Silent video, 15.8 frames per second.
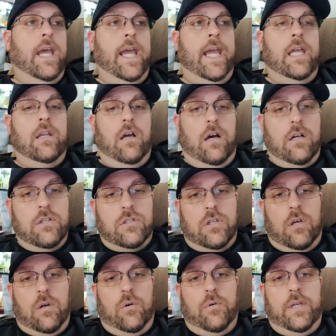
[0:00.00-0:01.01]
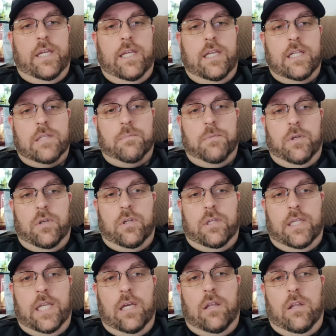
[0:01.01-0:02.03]
And also he gives me a
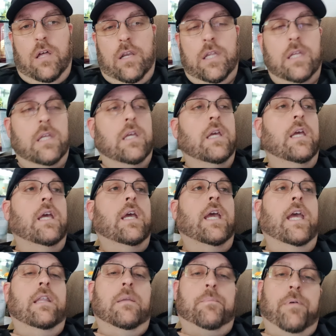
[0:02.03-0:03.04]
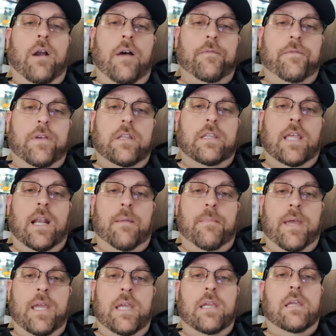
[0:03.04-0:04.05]
good deal on it. And the profit that I
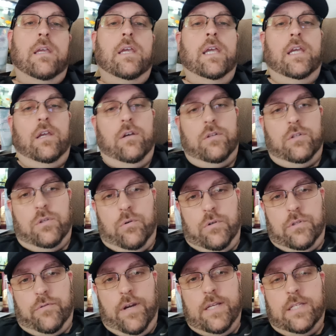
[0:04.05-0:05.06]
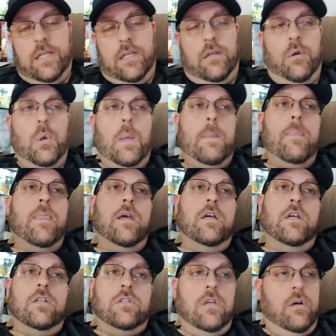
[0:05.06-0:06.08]
make, it goes towards racing.
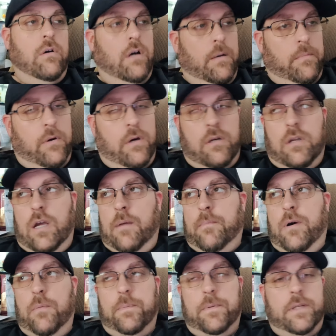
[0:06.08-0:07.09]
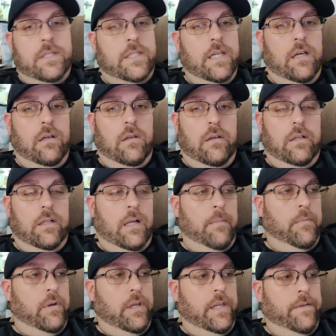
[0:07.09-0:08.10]
So I'm going to, I'm hoping to sell,
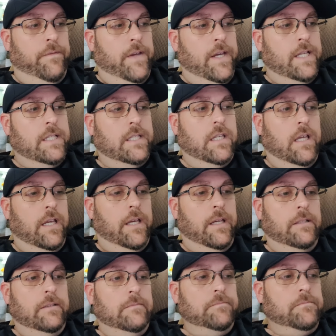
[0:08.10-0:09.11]
I'm going to invest, uh,